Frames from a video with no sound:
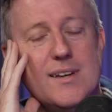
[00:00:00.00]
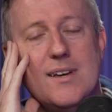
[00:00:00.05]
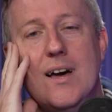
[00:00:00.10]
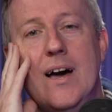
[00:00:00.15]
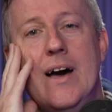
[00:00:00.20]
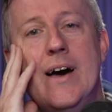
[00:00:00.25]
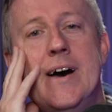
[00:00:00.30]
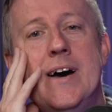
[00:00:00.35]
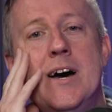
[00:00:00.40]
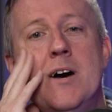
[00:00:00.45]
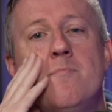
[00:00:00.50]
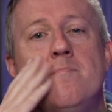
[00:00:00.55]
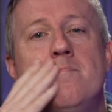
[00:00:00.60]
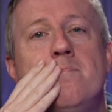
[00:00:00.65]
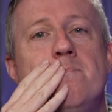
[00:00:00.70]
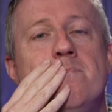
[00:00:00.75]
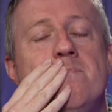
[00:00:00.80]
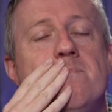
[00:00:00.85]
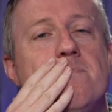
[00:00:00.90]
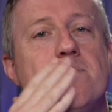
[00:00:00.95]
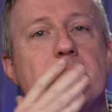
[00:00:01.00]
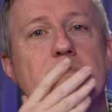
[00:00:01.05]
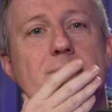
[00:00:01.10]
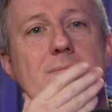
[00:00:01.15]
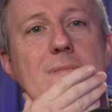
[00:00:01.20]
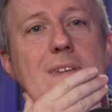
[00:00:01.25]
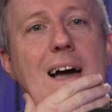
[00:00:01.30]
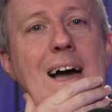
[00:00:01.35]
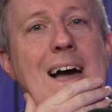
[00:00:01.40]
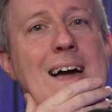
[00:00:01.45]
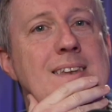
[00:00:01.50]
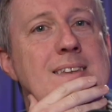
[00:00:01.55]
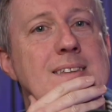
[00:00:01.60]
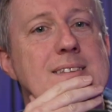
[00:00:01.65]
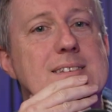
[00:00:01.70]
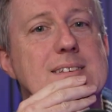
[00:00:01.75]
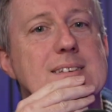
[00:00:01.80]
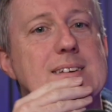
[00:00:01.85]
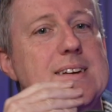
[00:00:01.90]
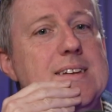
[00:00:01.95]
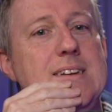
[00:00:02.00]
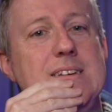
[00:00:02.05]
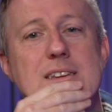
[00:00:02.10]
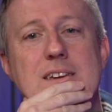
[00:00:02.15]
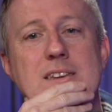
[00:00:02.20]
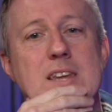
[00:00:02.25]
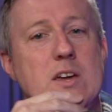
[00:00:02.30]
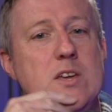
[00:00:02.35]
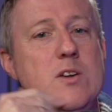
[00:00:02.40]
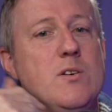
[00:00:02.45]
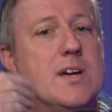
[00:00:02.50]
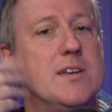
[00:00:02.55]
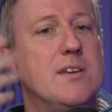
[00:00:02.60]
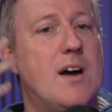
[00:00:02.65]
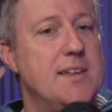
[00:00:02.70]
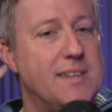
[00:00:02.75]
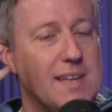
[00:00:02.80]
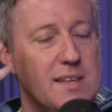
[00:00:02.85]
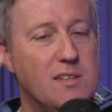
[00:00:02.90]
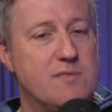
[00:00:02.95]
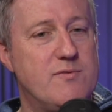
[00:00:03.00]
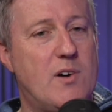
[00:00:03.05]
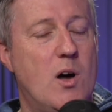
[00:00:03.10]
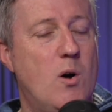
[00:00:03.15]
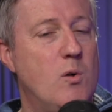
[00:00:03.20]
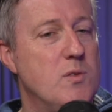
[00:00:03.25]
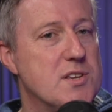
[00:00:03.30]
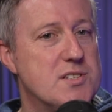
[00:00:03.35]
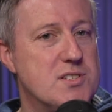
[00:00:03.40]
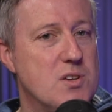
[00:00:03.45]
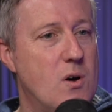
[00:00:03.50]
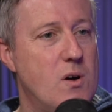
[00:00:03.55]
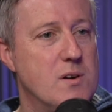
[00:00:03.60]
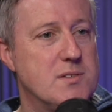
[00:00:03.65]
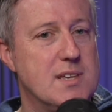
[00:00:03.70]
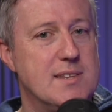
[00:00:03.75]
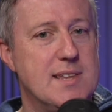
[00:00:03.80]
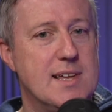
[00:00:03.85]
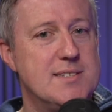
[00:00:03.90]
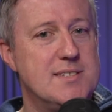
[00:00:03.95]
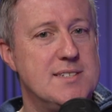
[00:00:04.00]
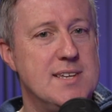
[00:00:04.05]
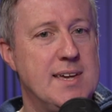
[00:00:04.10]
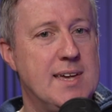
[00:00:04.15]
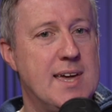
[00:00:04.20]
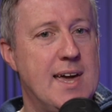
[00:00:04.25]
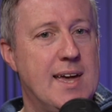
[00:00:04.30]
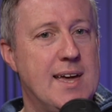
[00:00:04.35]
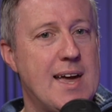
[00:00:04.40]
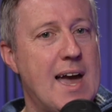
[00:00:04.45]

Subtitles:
And, you can identify all the songs that they're singing.